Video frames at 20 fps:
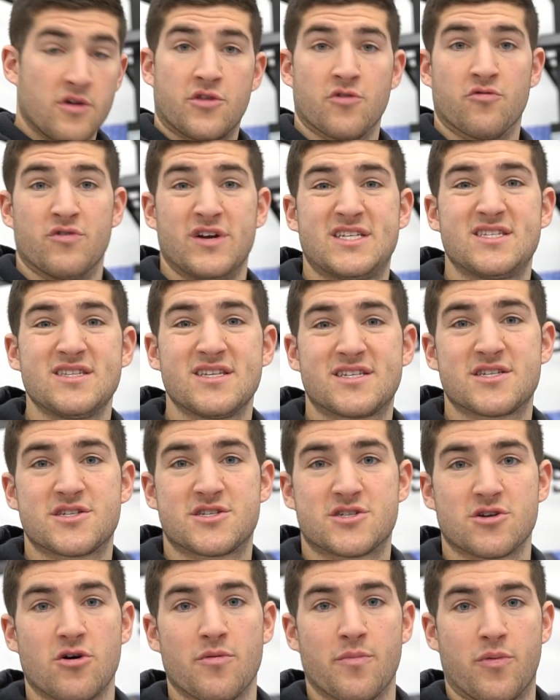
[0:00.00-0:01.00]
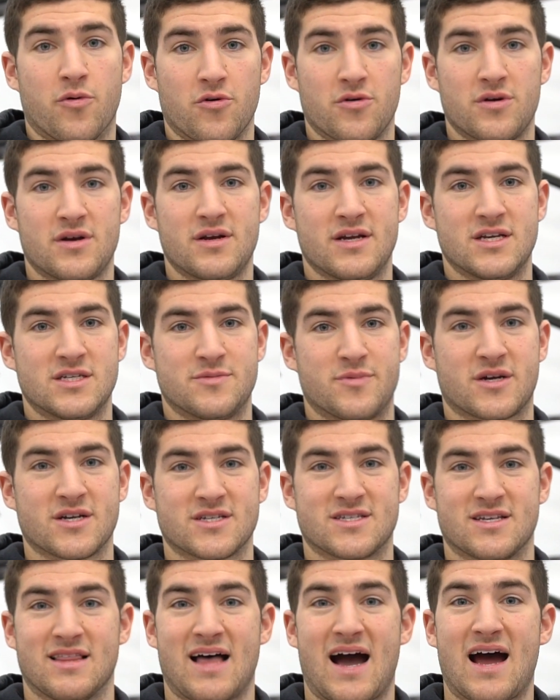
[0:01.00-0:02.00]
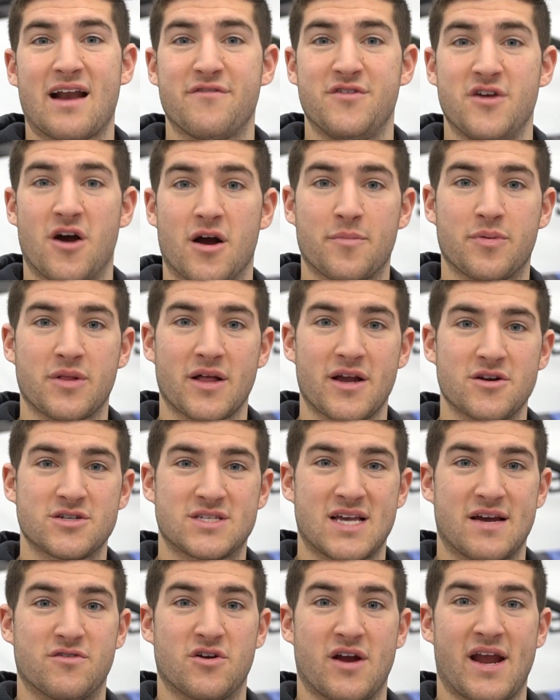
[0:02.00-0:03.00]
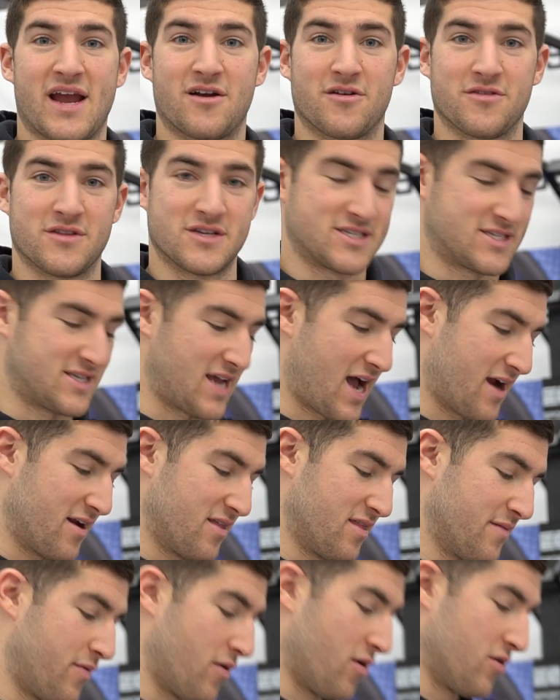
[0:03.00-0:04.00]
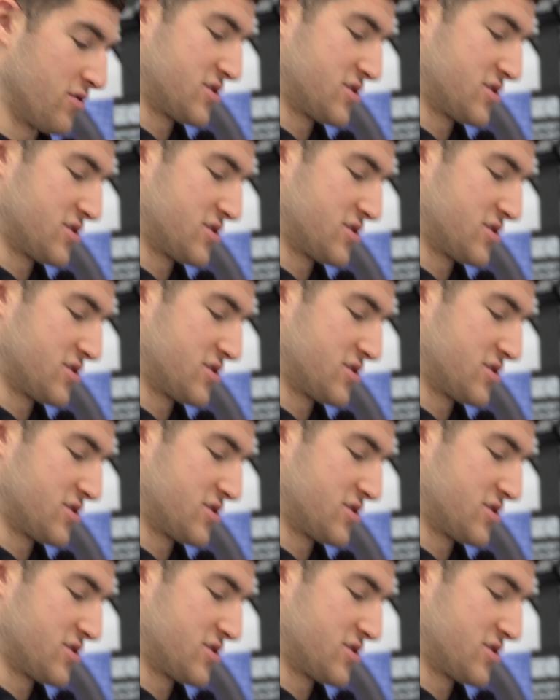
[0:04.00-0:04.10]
The reason this is so important is because a lot of young players have their hand on the side of the ball.